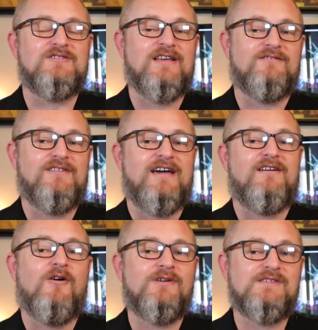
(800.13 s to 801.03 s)
the channel that
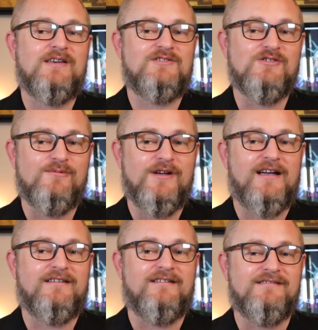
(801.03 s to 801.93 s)
always has your
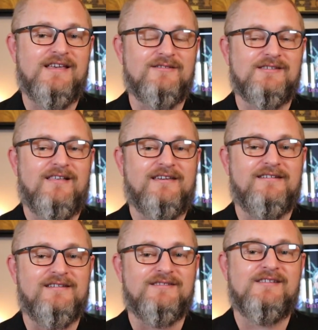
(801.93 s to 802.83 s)
back and tells it like
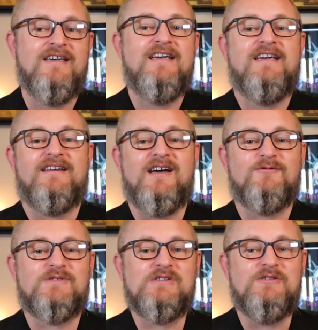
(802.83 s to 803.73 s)
it is. And I
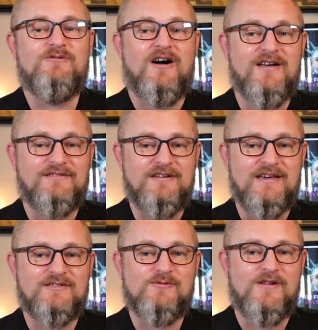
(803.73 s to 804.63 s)
will see you on the
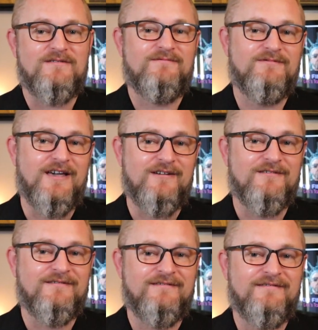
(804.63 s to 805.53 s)
next one. Later.